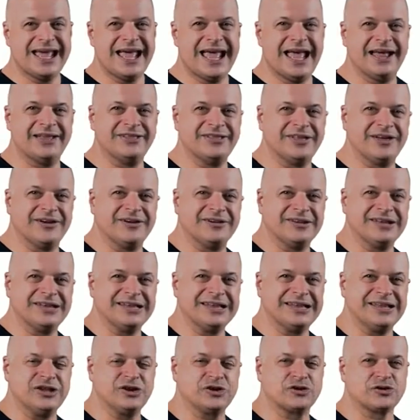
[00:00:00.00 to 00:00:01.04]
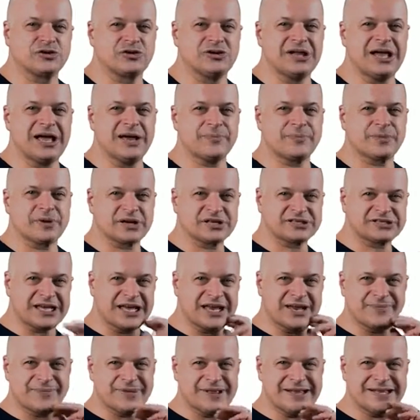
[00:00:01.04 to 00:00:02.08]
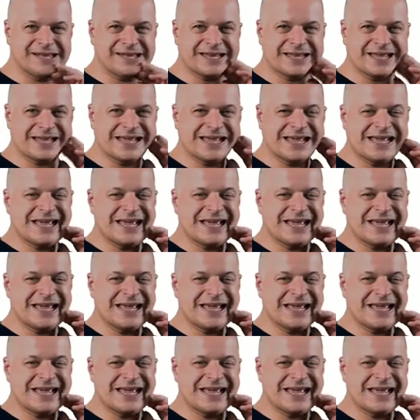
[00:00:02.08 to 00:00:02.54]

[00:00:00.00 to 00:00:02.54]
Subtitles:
And the neural hyperexcitability